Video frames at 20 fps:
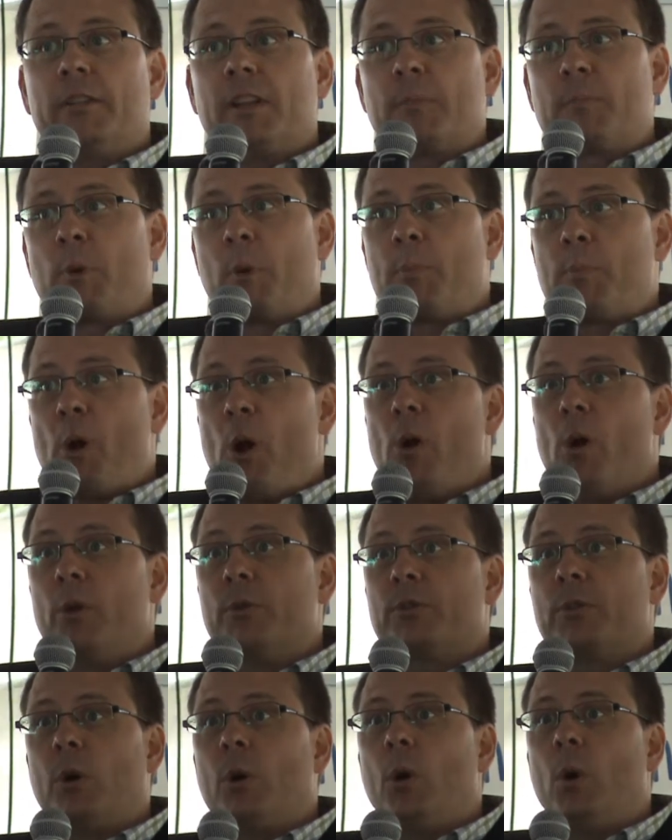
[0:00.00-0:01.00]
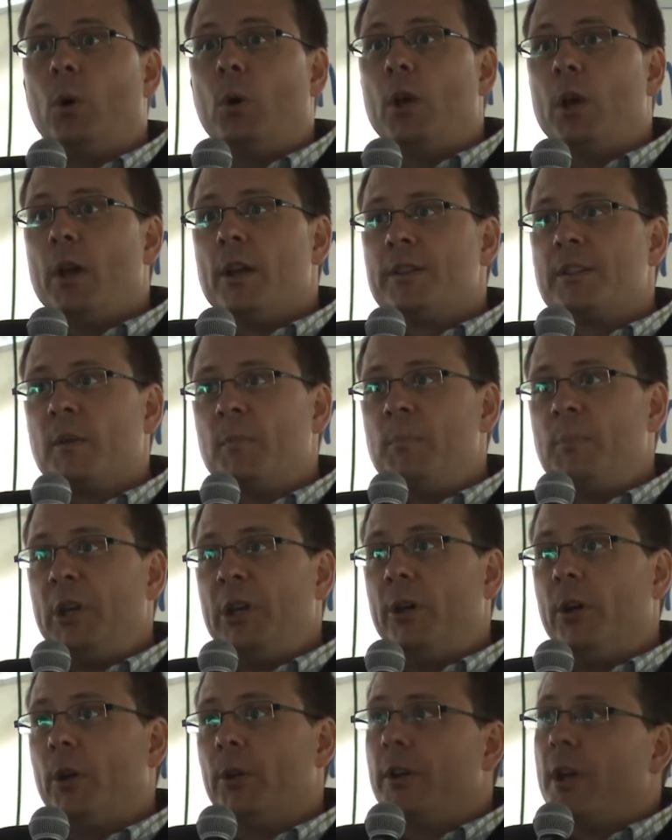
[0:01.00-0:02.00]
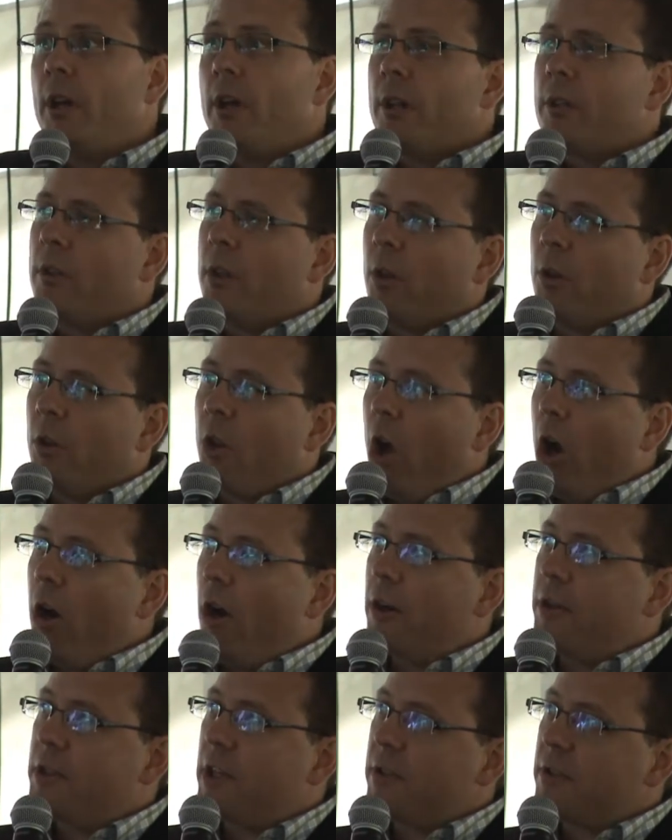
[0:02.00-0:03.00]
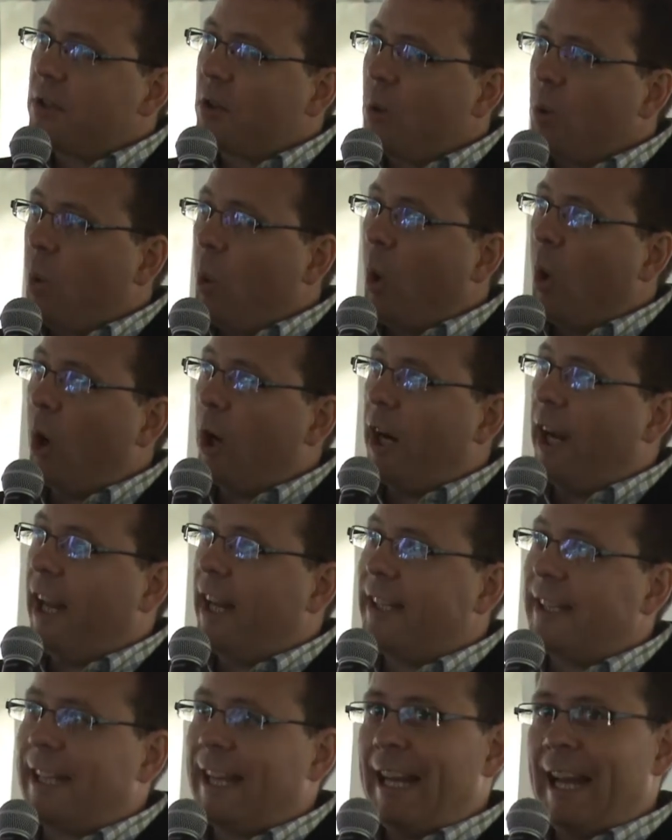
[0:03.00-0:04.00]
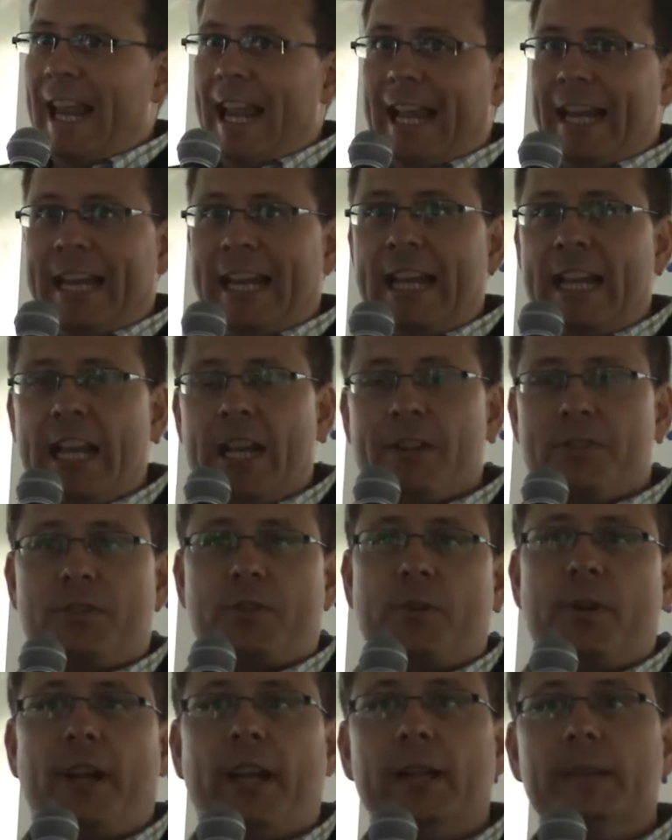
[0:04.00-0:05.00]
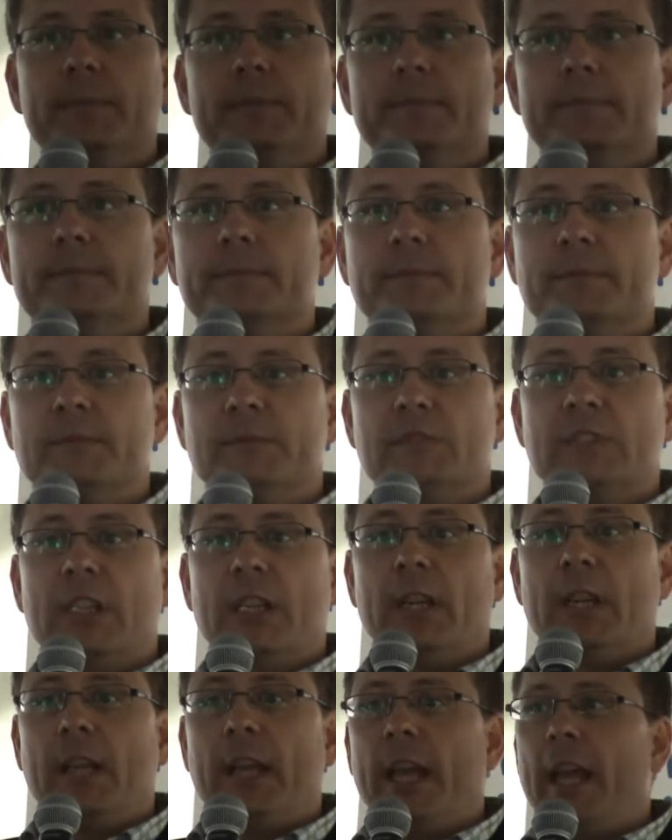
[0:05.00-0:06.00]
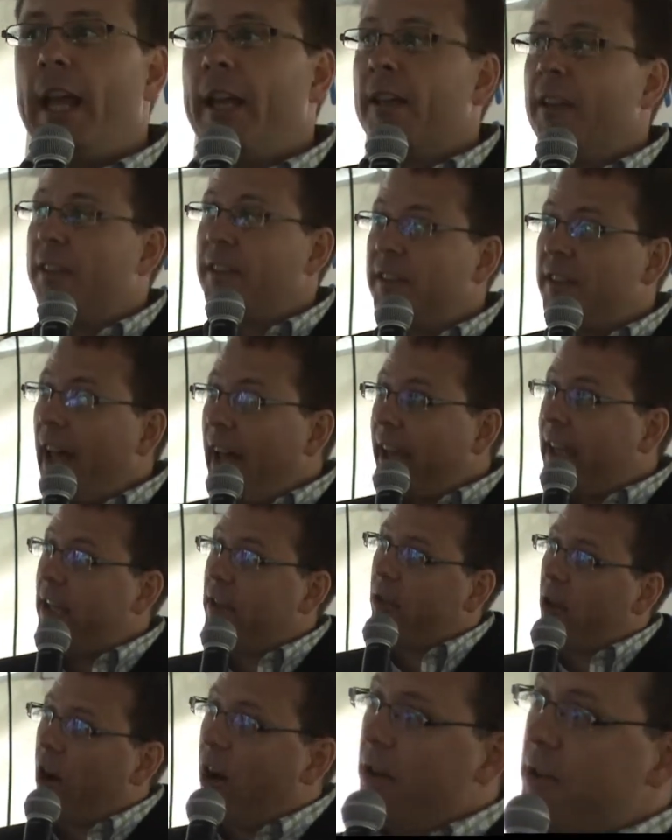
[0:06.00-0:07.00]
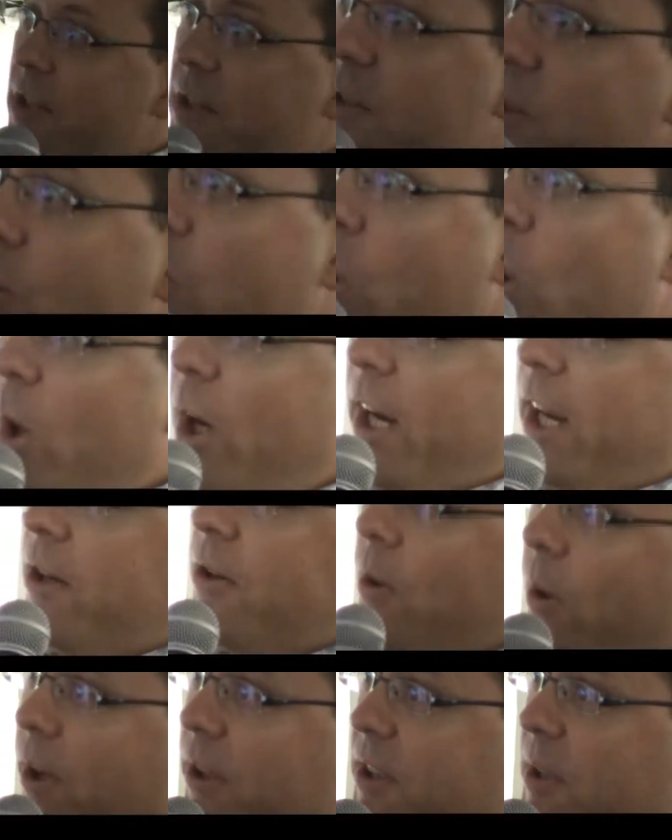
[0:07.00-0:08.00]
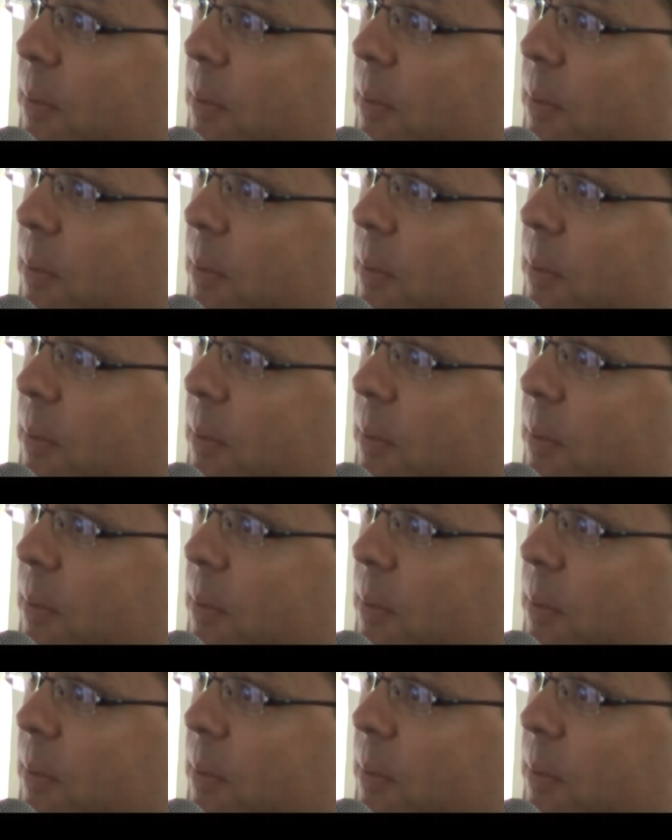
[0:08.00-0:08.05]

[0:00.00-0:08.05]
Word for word: a proposal to build the largest quarry in Canadian history. The second largest quarry in North